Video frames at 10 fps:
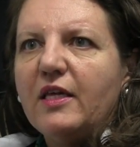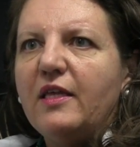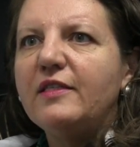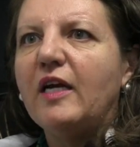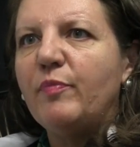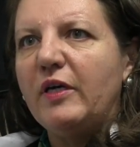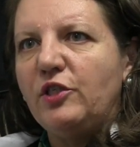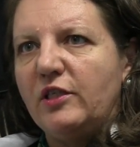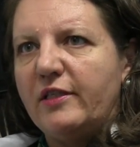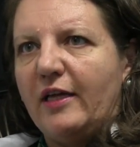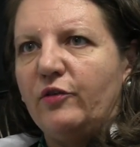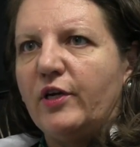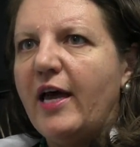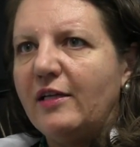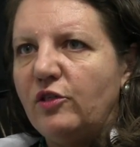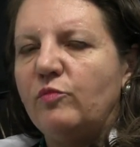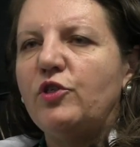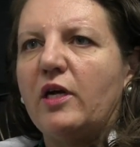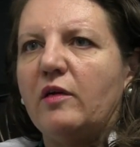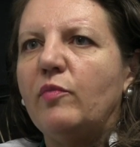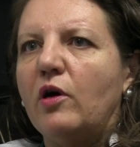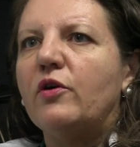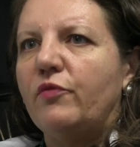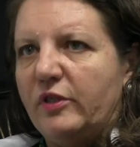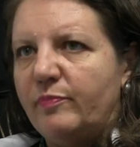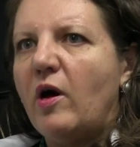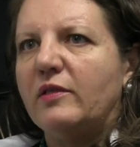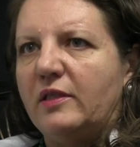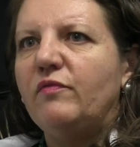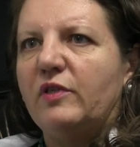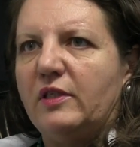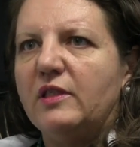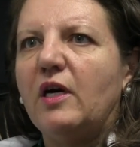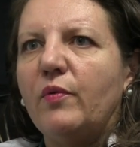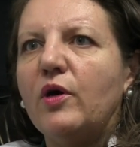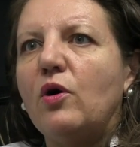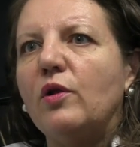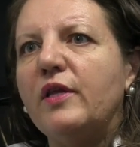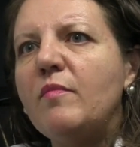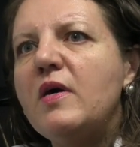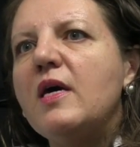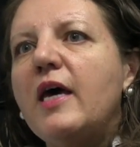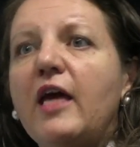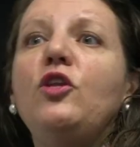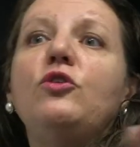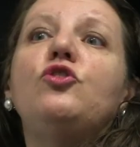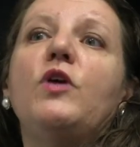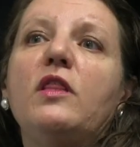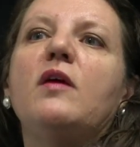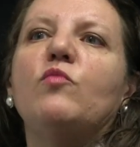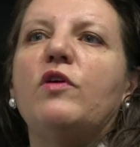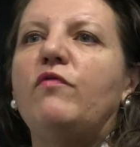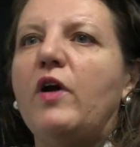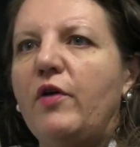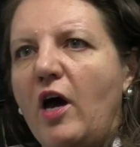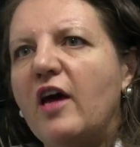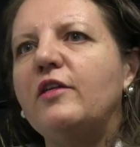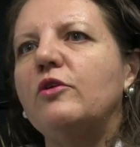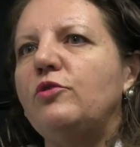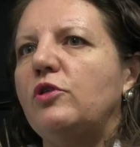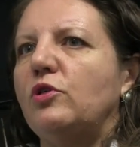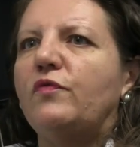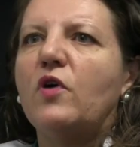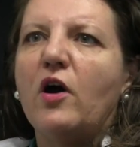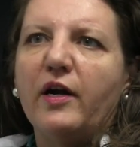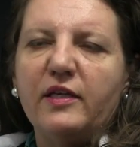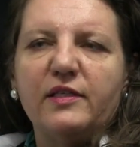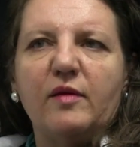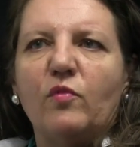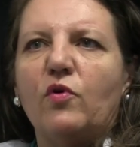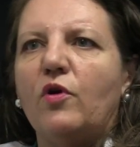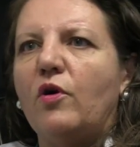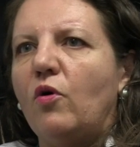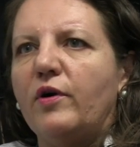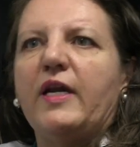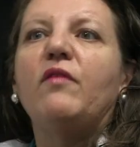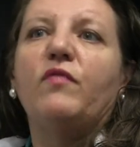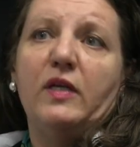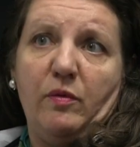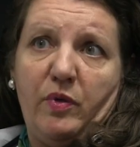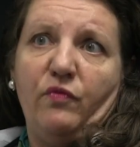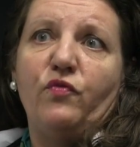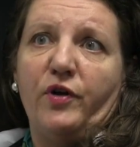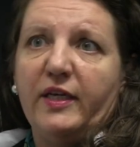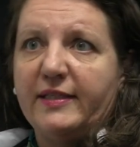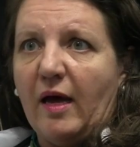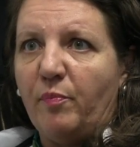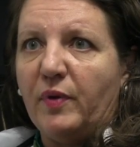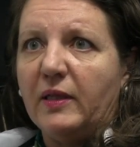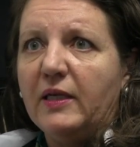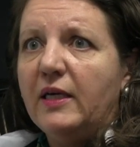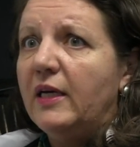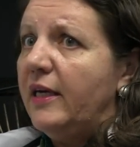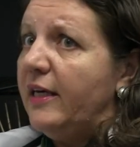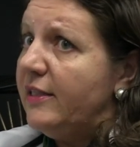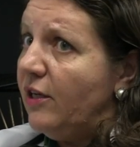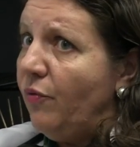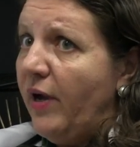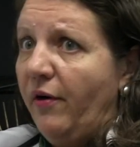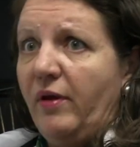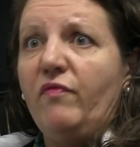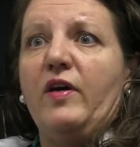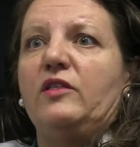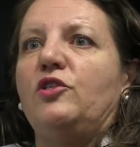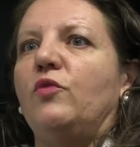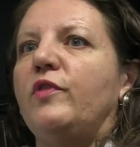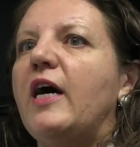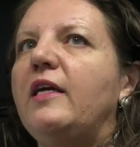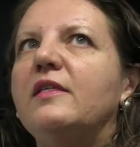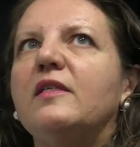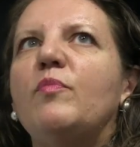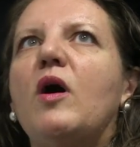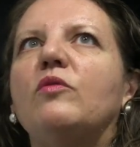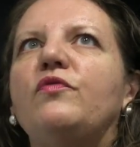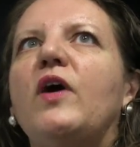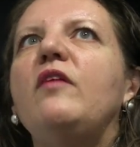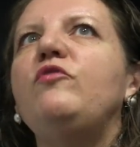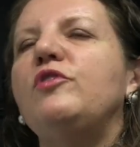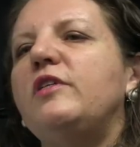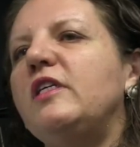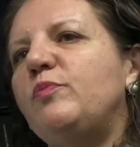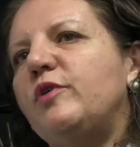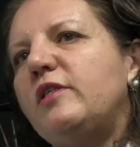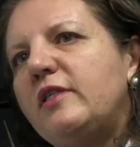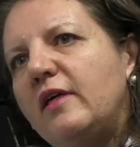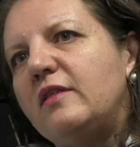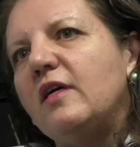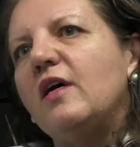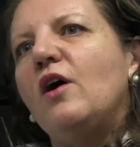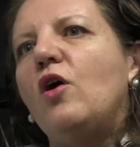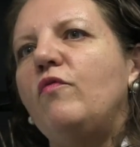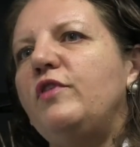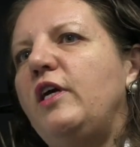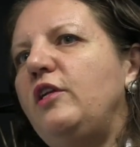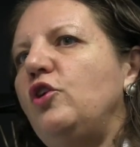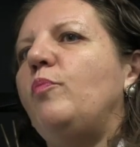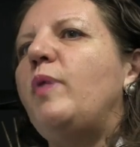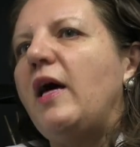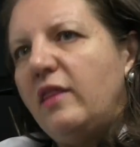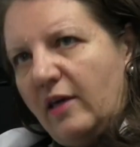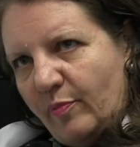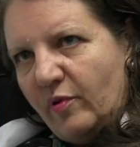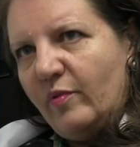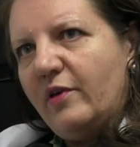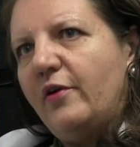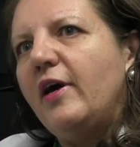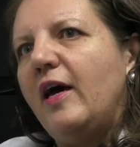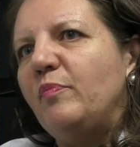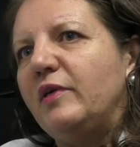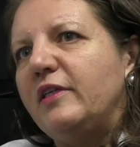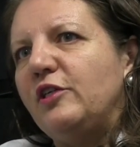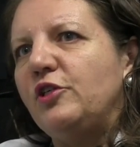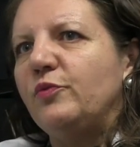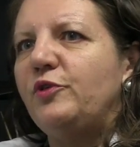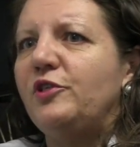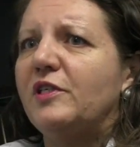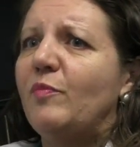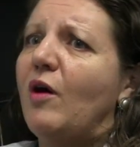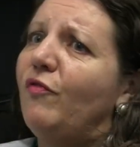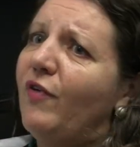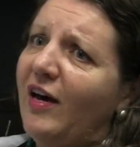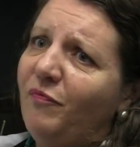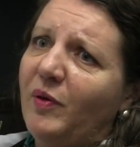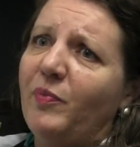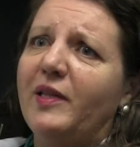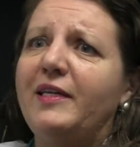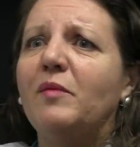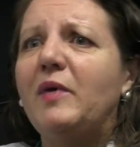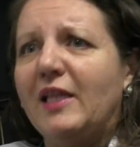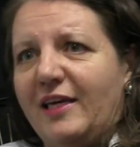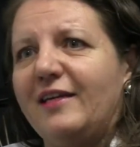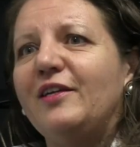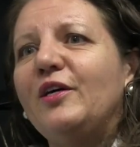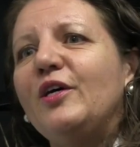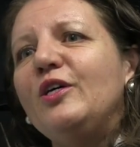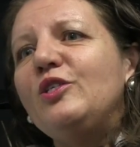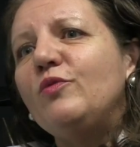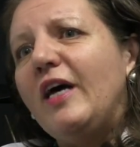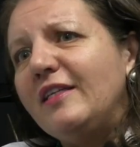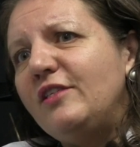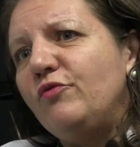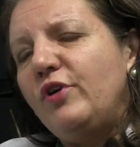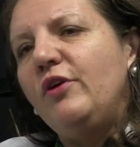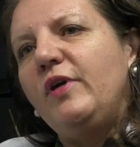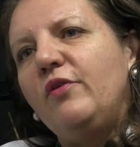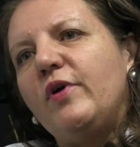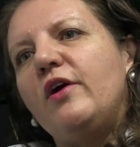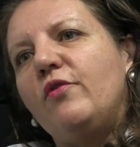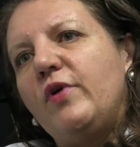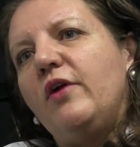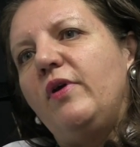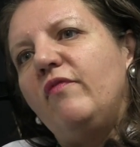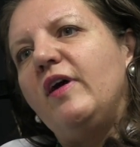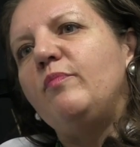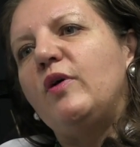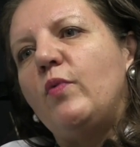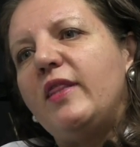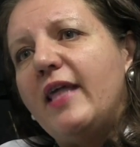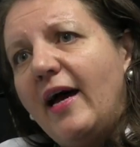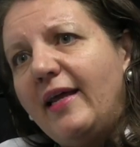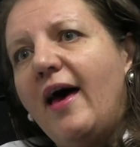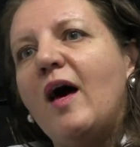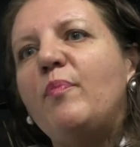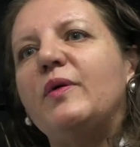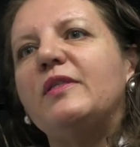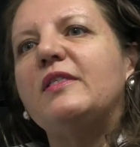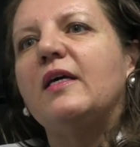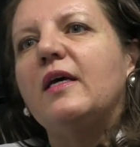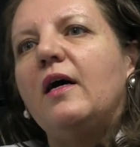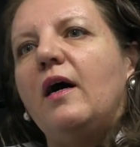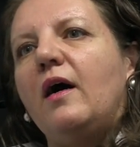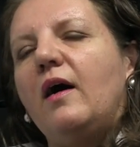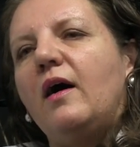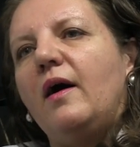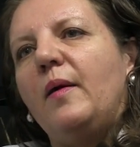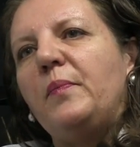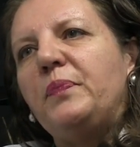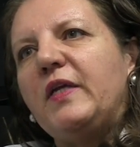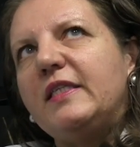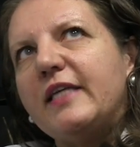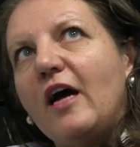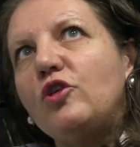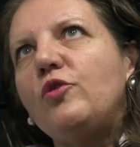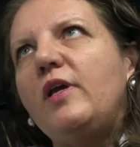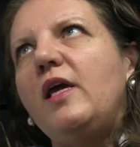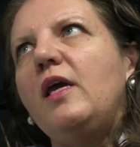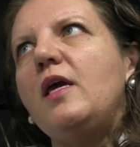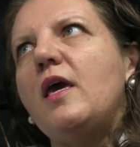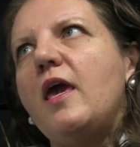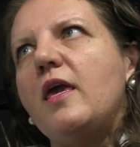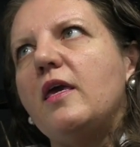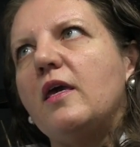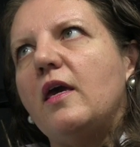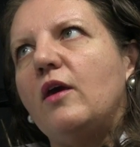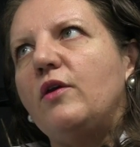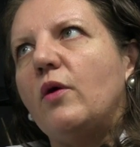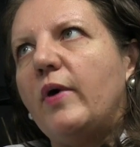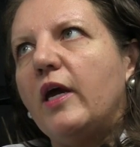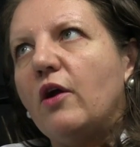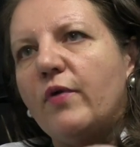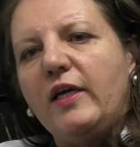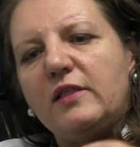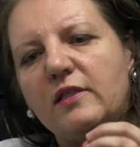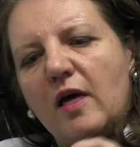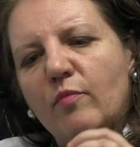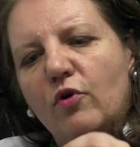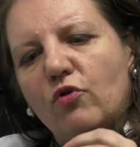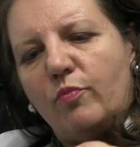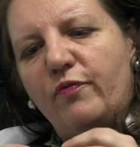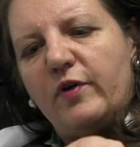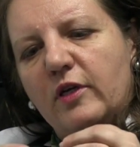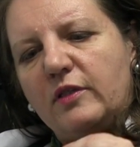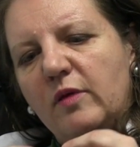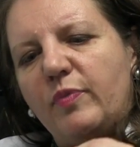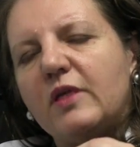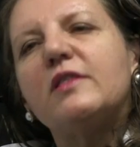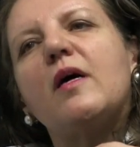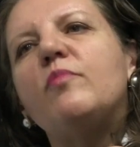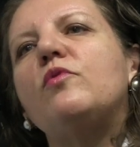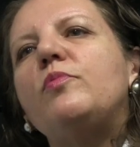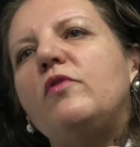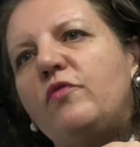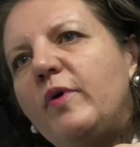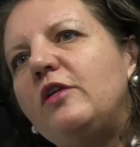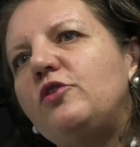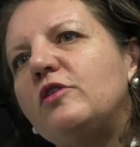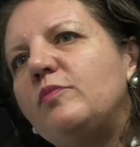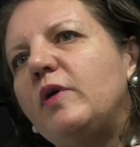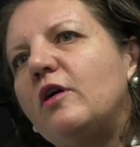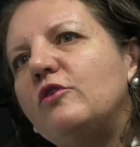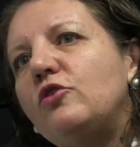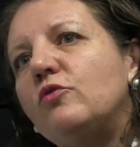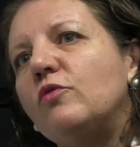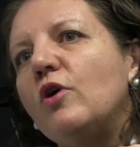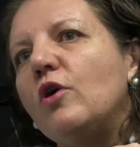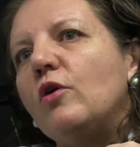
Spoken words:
These are patients that are calcium channel blocker responsive. This is how we call them. And you treat them with very high doses of cardizem or nifedipine, for example. It's a rare event, so that is about 5 to 6% of the idiopathic pulmonary hypertension, which is about 5 people in a million. So that's a really rare event, but when that happens, it's actually a great subgroup, phenotypic subgroup of patients, because you